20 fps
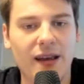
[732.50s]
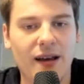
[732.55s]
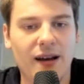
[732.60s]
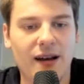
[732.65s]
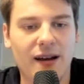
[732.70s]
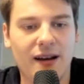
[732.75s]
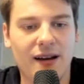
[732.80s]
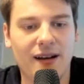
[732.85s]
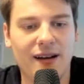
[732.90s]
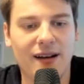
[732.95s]

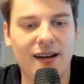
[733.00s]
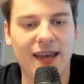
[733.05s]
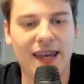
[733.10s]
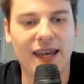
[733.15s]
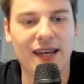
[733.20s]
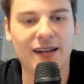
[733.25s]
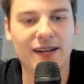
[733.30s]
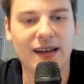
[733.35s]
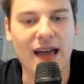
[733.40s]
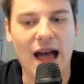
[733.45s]
Uh,
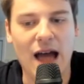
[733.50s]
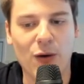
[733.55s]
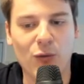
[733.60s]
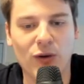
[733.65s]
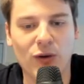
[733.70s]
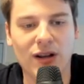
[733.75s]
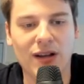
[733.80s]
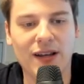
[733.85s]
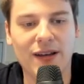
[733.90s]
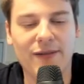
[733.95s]
and I
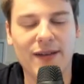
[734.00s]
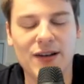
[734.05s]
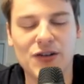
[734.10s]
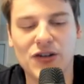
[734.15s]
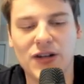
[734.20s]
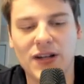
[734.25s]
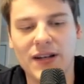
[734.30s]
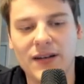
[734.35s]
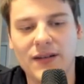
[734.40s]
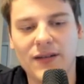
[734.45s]
will
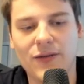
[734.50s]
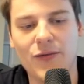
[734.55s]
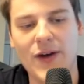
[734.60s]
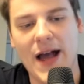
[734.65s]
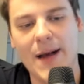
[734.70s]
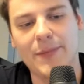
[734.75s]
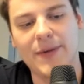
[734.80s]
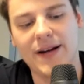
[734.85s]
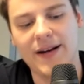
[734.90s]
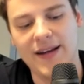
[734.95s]
eventually
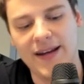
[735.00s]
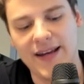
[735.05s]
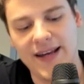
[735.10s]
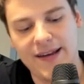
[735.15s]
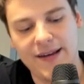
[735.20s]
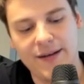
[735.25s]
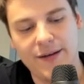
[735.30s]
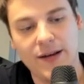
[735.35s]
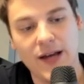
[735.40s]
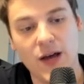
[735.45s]
grab
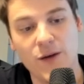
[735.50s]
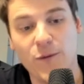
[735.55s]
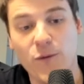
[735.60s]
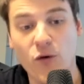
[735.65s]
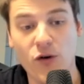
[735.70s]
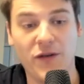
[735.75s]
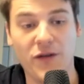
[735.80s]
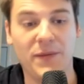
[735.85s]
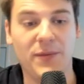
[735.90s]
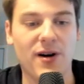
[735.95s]
a
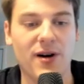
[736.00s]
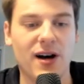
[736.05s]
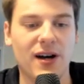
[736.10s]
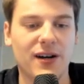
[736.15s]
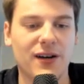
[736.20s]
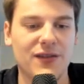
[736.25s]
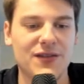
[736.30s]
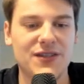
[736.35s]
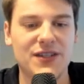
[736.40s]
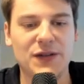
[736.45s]
fourth
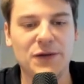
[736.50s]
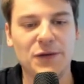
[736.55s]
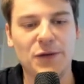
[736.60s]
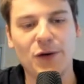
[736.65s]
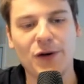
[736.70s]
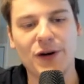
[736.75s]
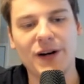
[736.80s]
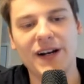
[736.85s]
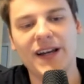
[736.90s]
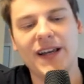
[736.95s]
pawn on
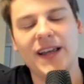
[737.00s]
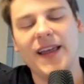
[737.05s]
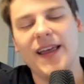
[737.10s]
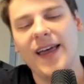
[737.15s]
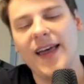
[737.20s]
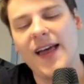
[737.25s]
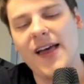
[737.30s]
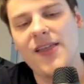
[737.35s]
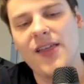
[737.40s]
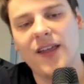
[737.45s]
c4.
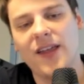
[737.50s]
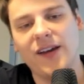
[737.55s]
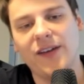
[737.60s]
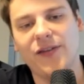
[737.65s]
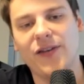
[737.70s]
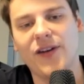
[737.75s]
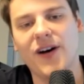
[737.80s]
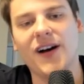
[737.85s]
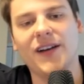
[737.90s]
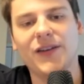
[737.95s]
And then I
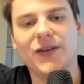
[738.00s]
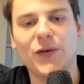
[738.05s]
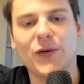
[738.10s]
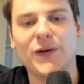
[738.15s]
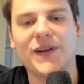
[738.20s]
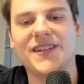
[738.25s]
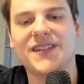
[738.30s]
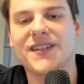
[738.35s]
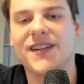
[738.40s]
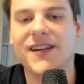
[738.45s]
thought, you know,
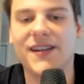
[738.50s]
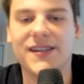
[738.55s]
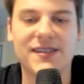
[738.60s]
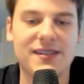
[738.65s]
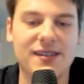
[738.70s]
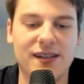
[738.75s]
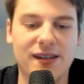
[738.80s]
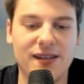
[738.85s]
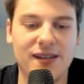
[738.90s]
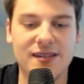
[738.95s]
his king is
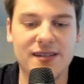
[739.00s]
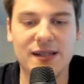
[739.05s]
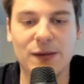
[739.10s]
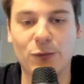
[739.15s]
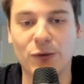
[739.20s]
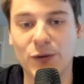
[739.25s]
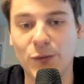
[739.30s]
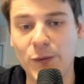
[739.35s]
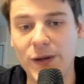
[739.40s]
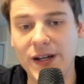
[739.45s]
still
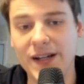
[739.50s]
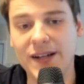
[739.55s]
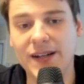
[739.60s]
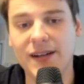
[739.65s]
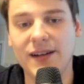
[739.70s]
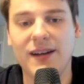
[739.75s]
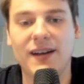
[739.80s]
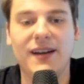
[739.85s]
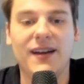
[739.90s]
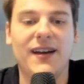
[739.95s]
somewhat weak.
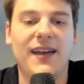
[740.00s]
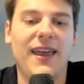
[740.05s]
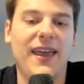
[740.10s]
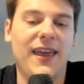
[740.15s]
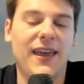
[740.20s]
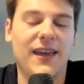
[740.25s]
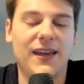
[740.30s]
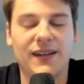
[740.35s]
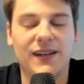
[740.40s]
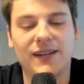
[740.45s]

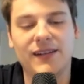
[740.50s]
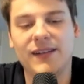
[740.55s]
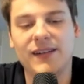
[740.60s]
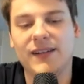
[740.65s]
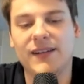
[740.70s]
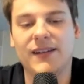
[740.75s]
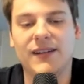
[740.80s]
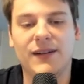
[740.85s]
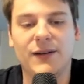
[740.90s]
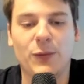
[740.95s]
And
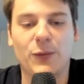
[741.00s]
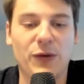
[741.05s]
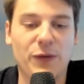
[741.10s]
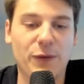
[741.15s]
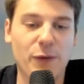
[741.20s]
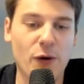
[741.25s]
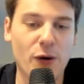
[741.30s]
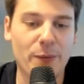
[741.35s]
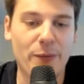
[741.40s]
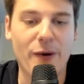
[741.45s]
uh, with
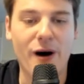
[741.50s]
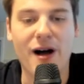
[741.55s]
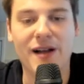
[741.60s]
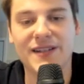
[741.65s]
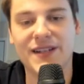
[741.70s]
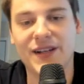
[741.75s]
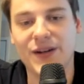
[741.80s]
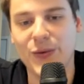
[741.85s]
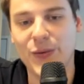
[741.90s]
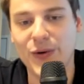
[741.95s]
four
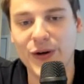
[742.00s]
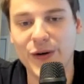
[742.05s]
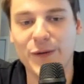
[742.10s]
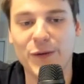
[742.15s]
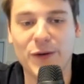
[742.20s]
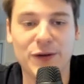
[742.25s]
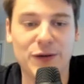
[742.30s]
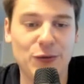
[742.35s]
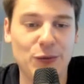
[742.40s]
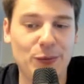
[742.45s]
pawns and a rook
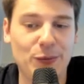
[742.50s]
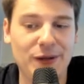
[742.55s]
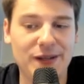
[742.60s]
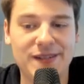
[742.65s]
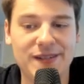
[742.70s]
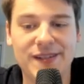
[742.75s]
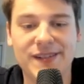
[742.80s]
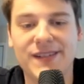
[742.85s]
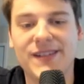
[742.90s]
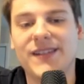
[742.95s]
for two
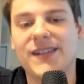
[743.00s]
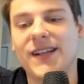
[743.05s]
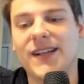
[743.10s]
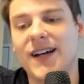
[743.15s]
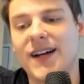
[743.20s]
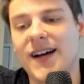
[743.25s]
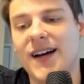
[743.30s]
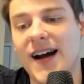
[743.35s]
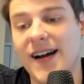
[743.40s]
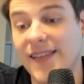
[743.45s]
pieces,
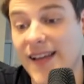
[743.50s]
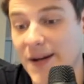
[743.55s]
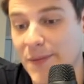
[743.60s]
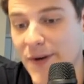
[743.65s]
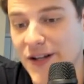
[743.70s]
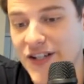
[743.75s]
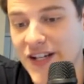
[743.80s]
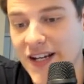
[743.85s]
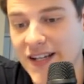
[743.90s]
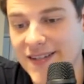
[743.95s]
uh, I like
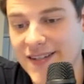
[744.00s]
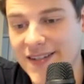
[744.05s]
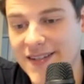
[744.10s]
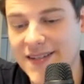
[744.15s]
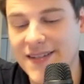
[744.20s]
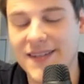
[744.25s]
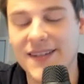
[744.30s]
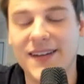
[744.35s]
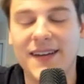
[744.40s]
my chances.